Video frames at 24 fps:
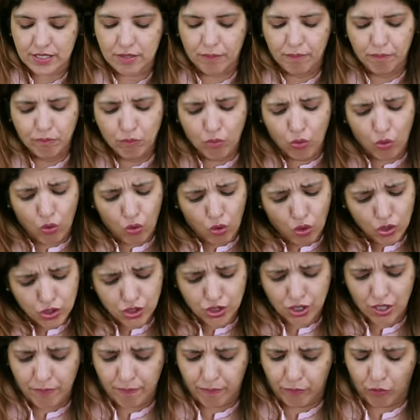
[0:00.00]
The
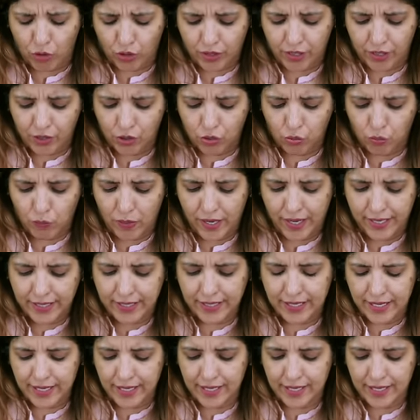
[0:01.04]
most important one